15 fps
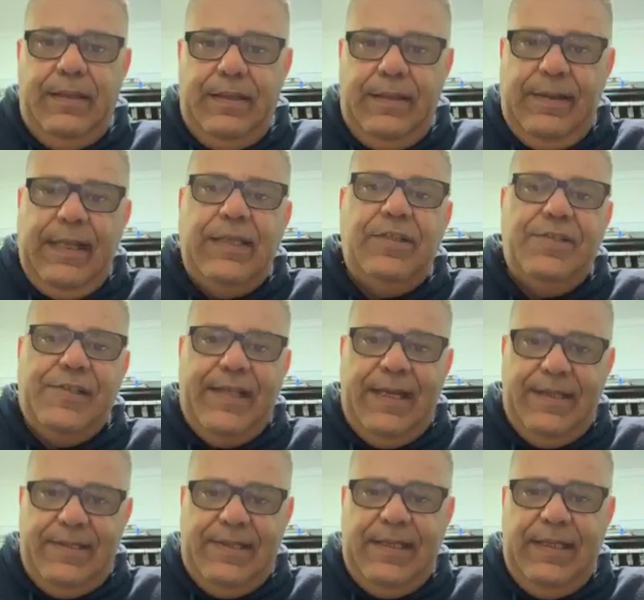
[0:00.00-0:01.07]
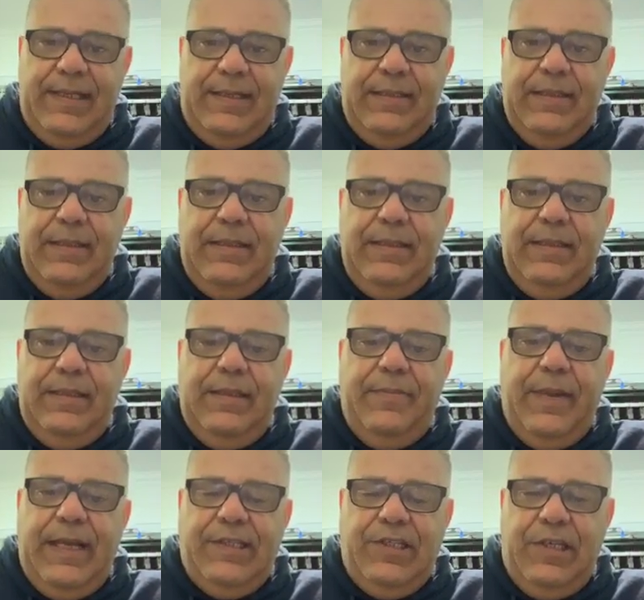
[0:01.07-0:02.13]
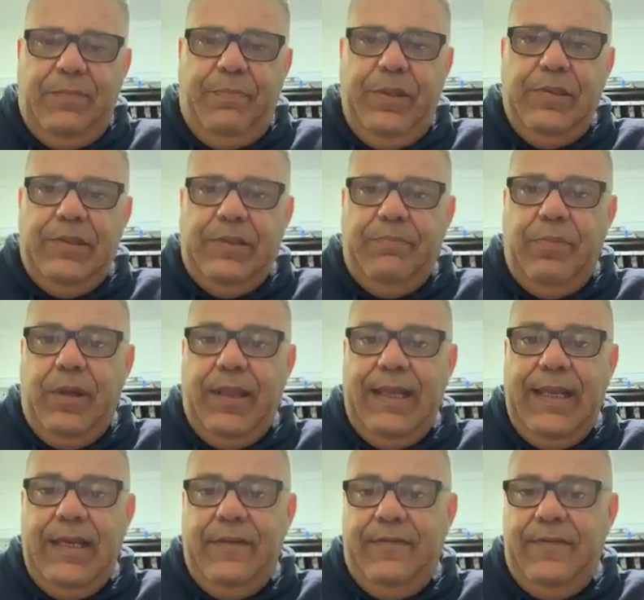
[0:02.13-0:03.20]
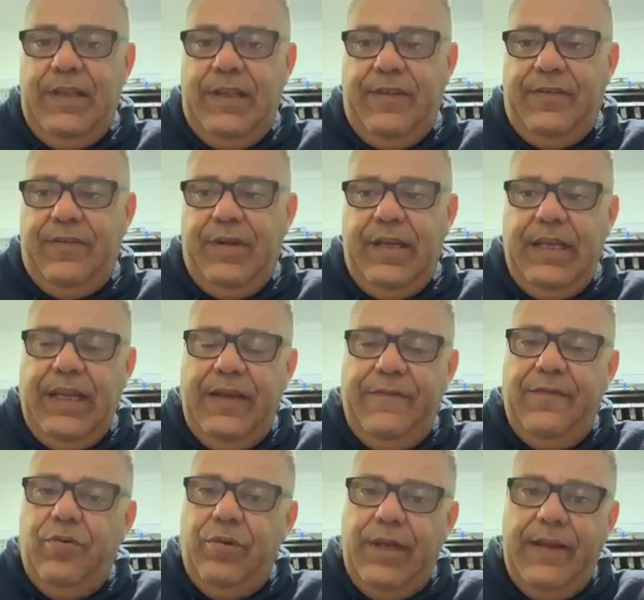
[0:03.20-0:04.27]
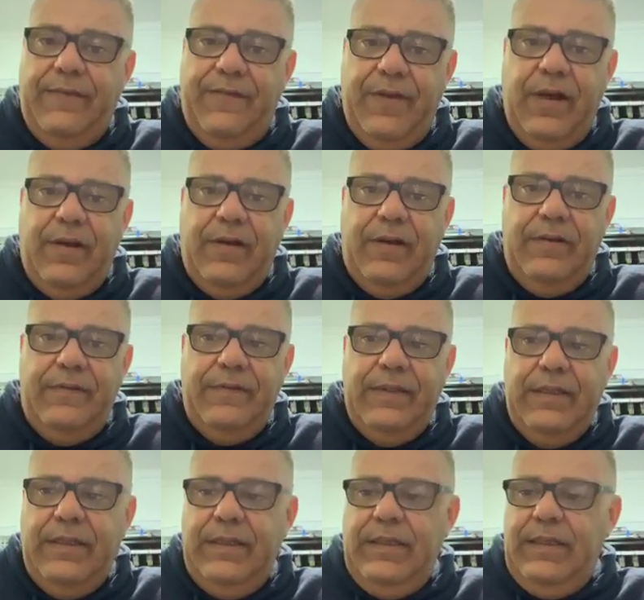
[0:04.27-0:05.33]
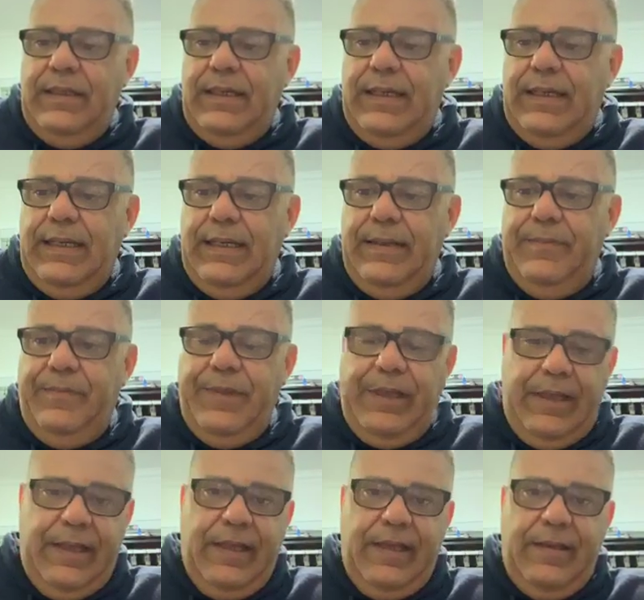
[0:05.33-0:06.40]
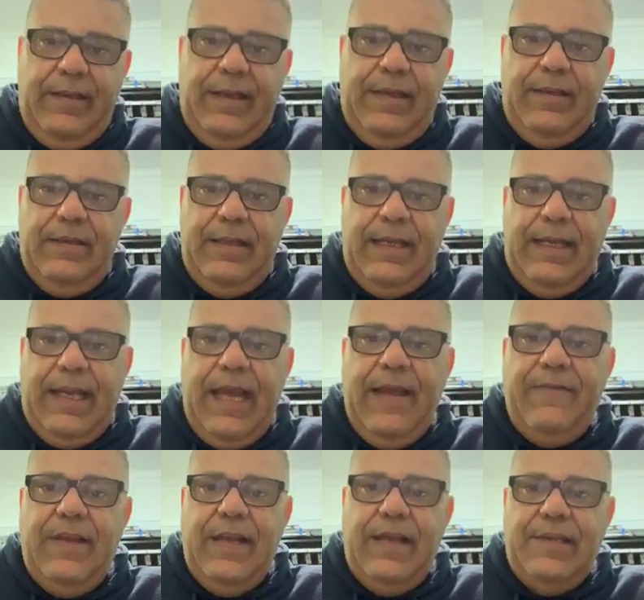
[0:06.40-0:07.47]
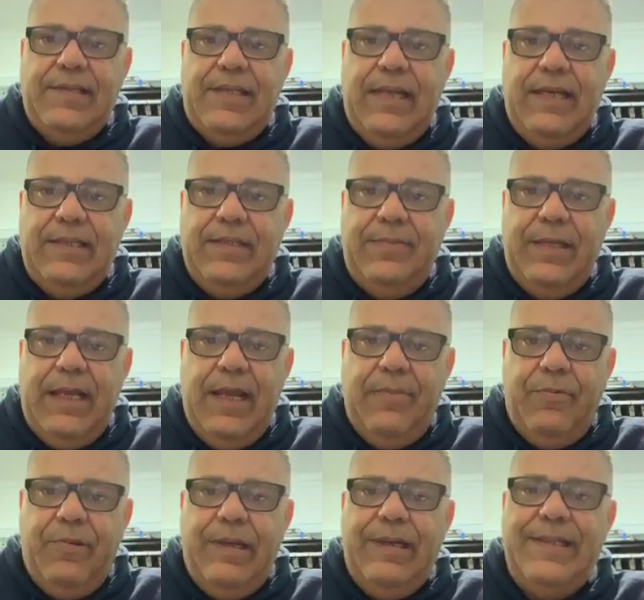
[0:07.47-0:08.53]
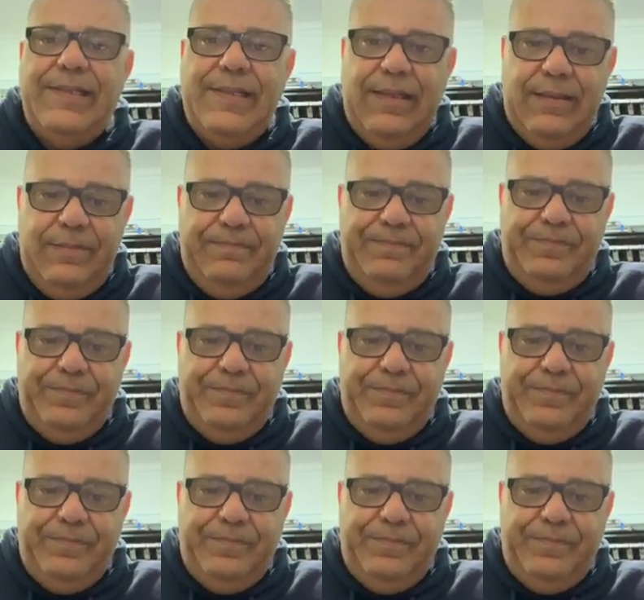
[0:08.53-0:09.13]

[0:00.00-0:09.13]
Then you start seeing the magic build, and by the end of year 3, year 4, year 5, that caviar is starting to become realistic.